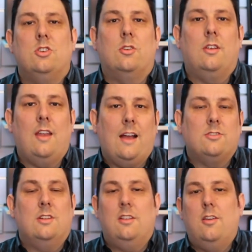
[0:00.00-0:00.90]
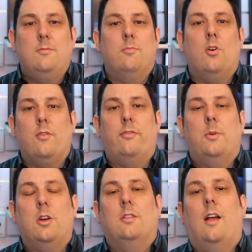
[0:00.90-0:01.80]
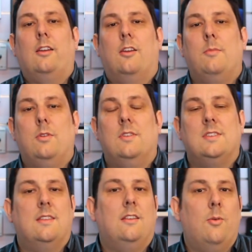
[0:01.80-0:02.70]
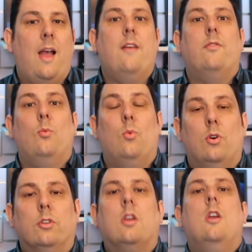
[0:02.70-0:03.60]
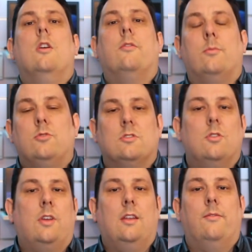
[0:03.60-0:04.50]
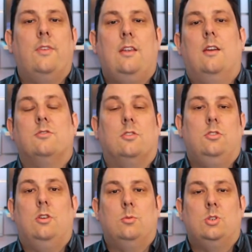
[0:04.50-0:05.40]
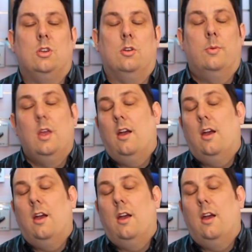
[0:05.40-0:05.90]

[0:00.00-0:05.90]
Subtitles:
You can actually learn more from an online community than you ever would from just looking at videos on YouTube.